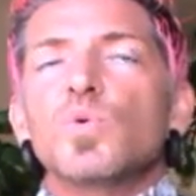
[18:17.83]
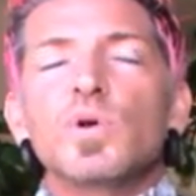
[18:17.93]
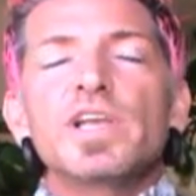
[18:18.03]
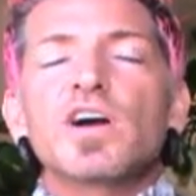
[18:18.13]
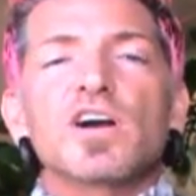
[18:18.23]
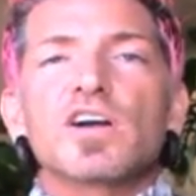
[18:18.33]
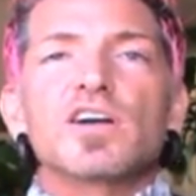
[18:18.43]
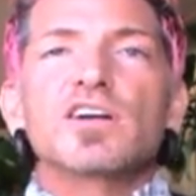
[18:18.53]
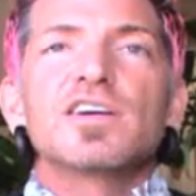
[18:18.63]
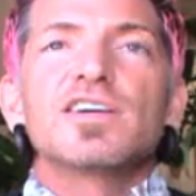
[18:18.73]

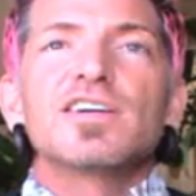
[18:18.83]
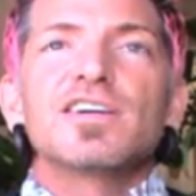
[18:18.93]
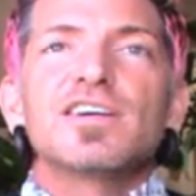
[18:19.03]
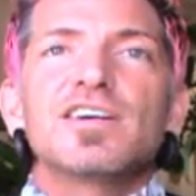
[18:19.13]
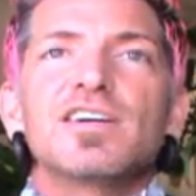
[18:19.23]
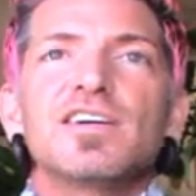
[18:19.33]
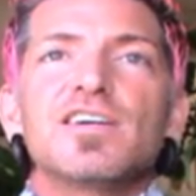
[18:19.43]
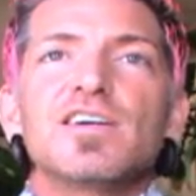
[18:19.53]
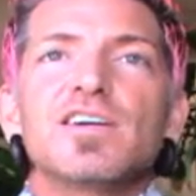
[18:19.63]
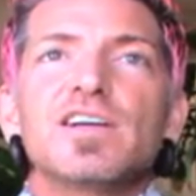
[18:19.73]

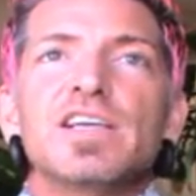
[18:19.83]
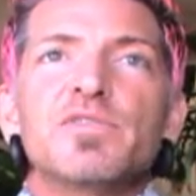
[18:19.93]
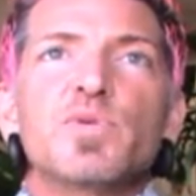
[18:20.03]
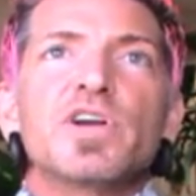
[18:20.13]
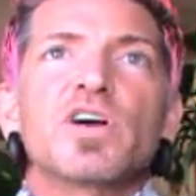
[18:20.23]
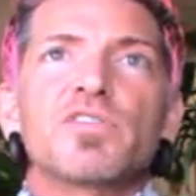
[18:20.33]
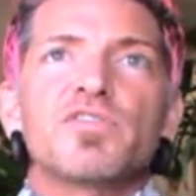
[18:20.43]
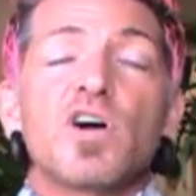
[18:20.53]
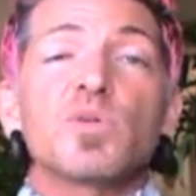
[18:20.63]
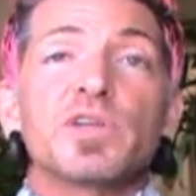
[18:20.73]
if we are
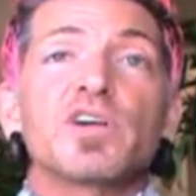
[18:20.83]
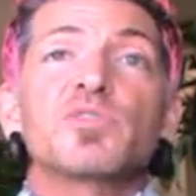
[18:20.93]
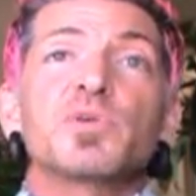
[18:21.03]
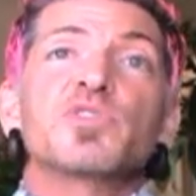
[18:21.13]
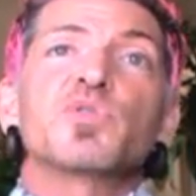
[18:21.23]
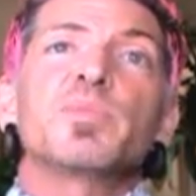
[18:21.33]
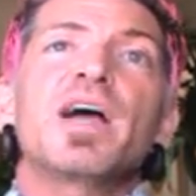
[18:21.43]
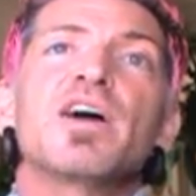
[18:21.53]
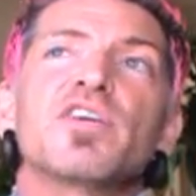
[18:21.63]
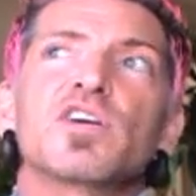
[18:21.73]
following our spiritual path,